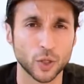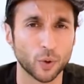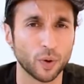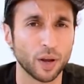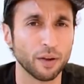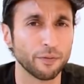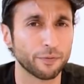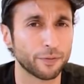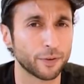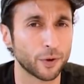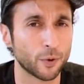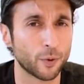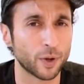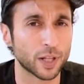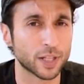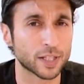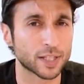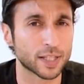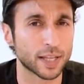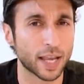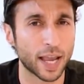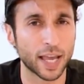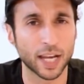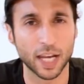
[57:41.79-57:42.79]
to
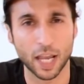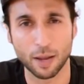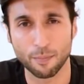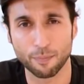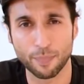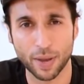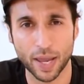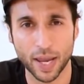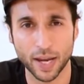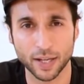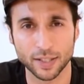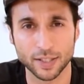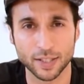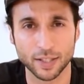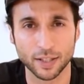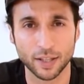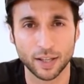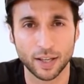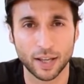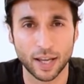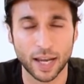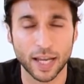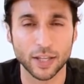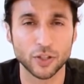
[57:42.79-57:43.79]
influence and impact,
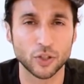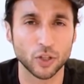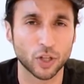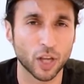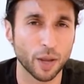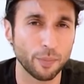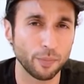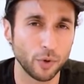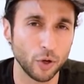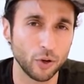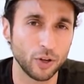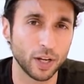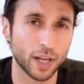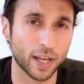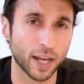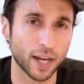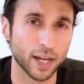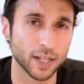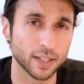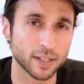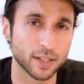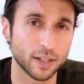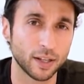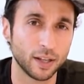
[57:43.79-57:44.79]
and to
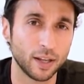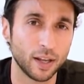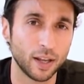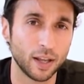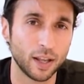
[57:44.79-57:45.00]
communicate